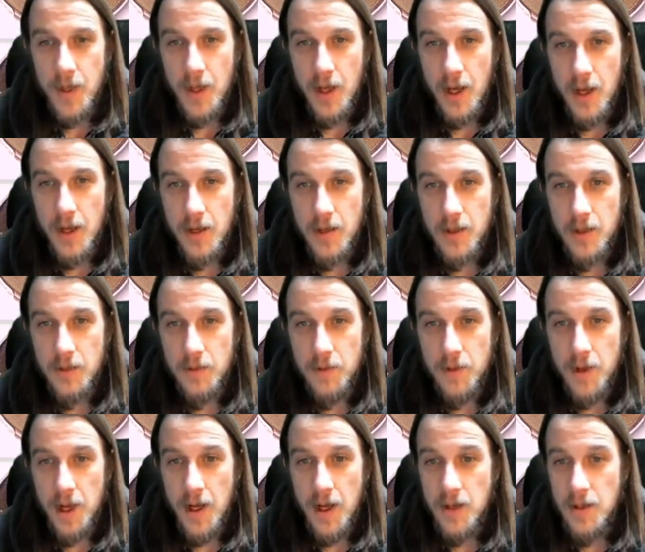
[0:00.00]
And if you
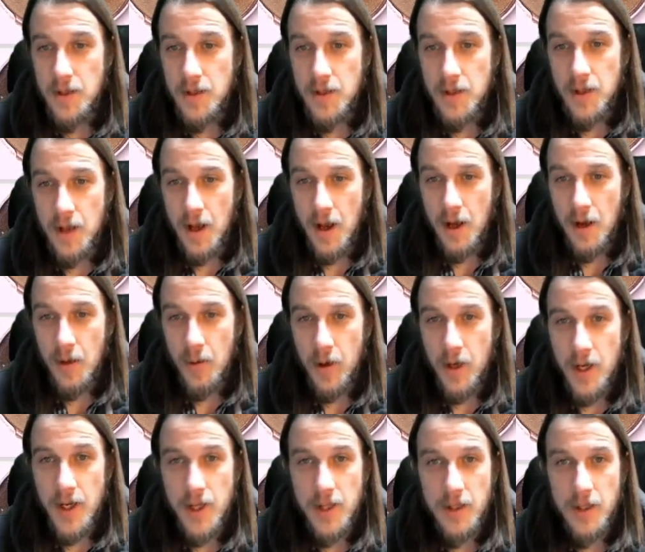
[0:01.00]
guys uh, want
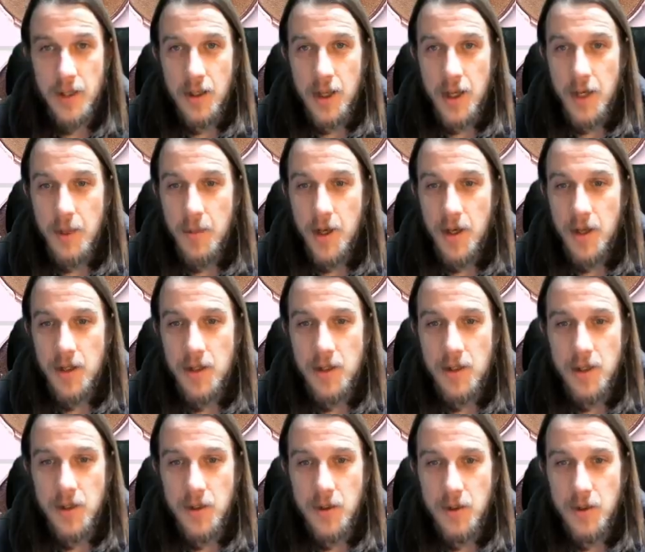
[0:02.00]
to hit the like button
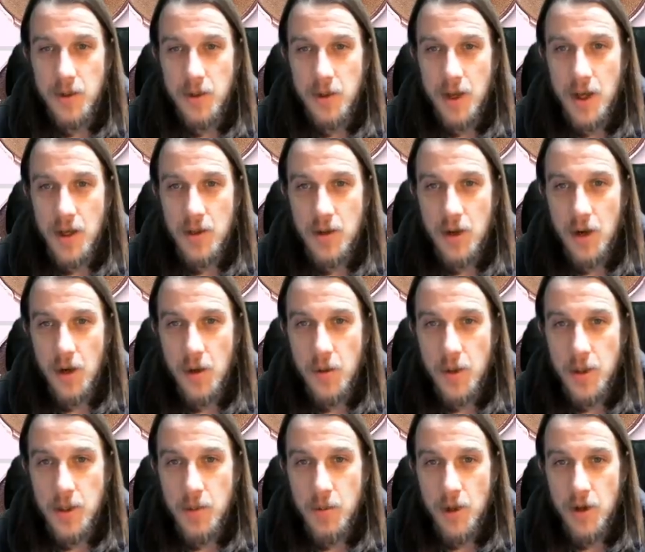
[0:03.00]
too, you guys are
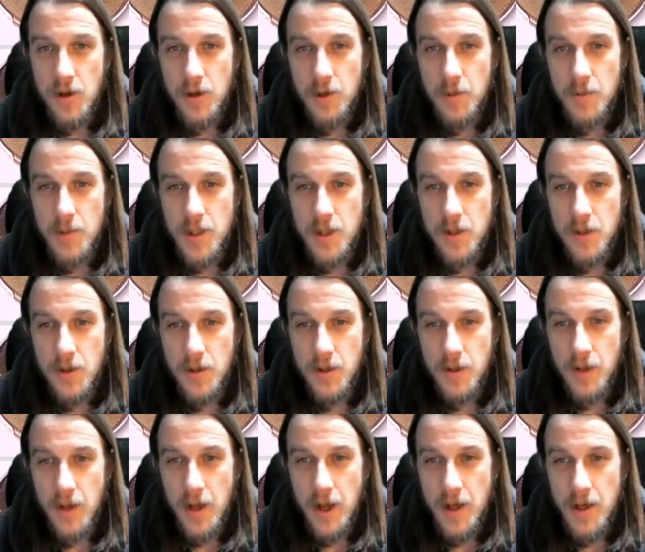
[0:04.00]
always welcome to.
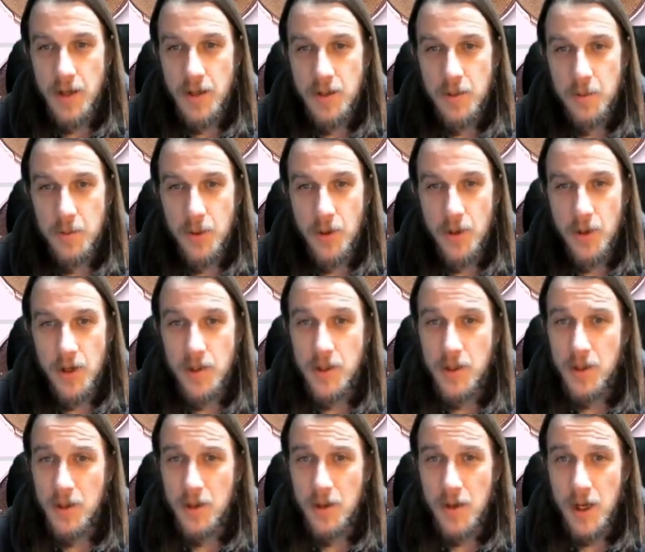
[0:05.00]
Any support is
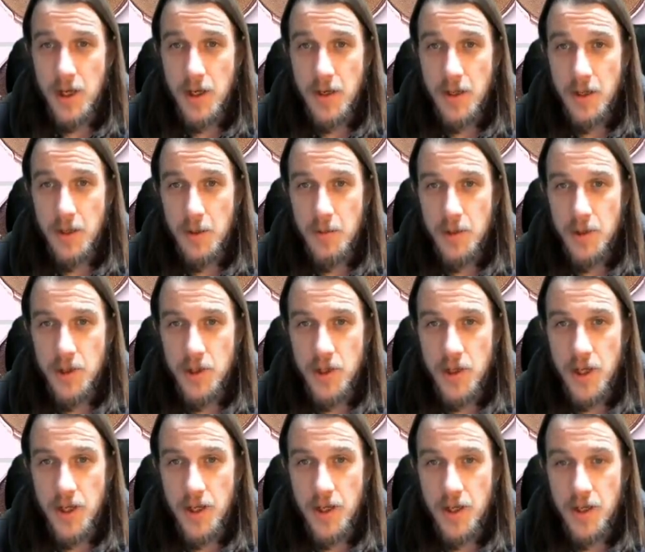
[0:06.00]
greatly
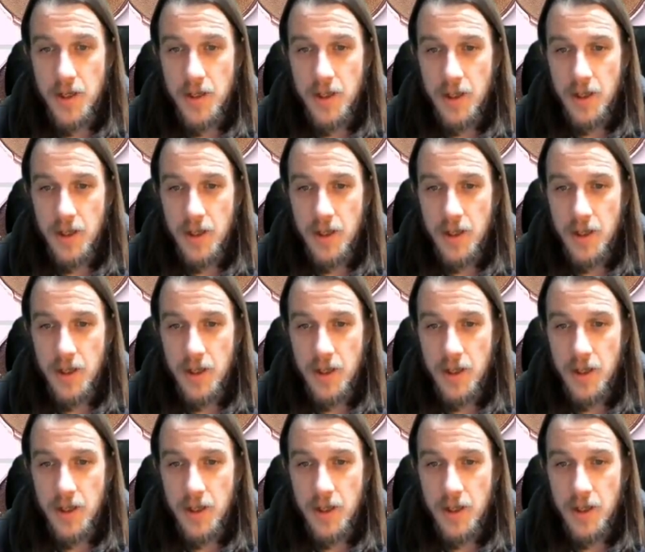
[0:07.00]
appreciated.